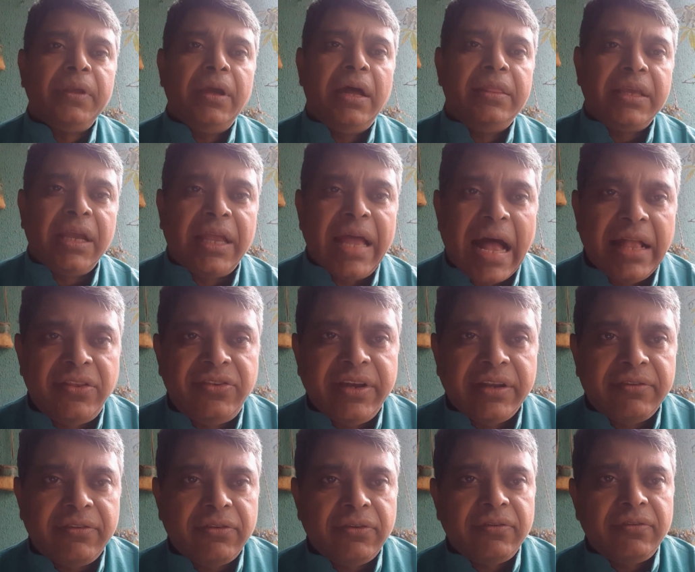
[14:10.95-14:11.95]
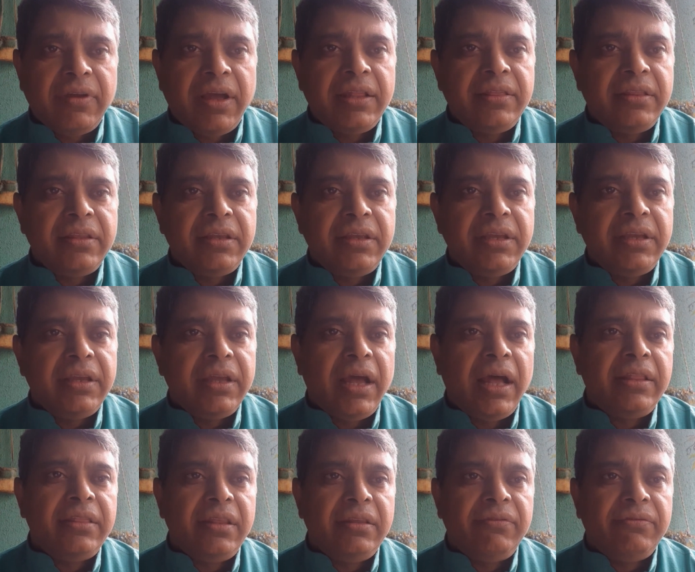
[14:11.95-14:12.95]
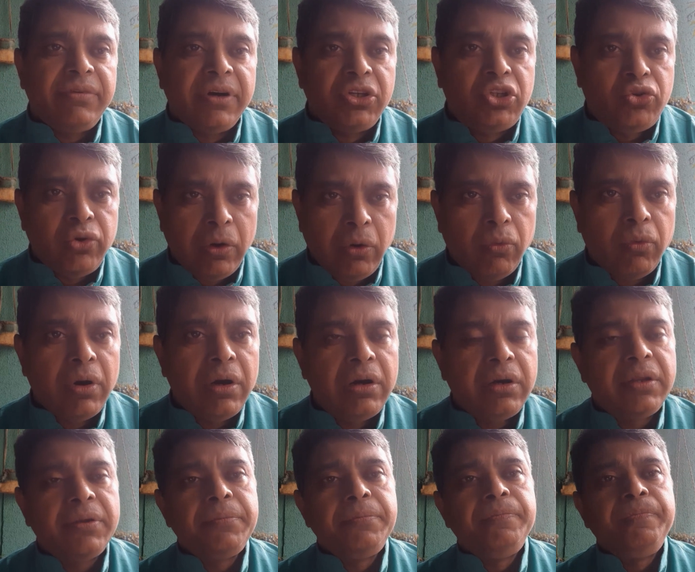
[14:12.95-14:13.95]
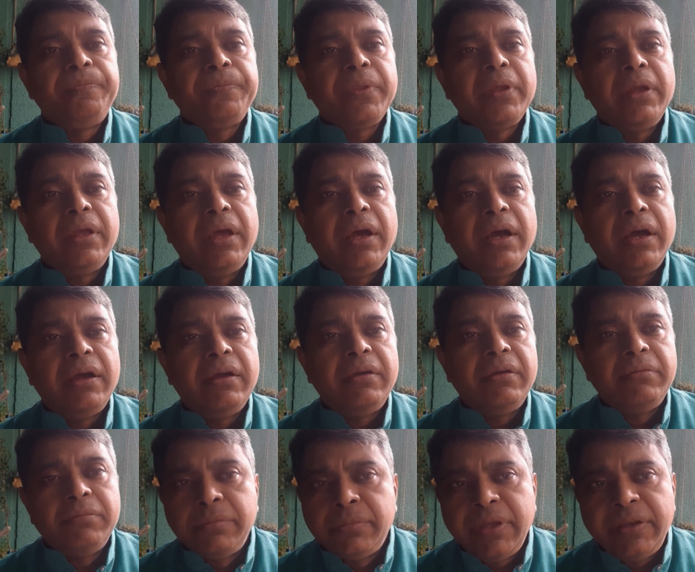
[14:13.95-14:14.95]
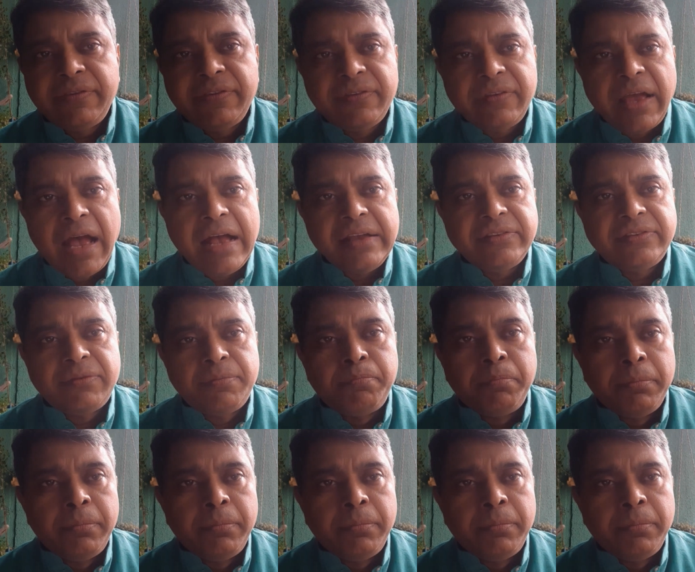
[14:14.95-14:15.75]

and the gadgets and the virtual world, this has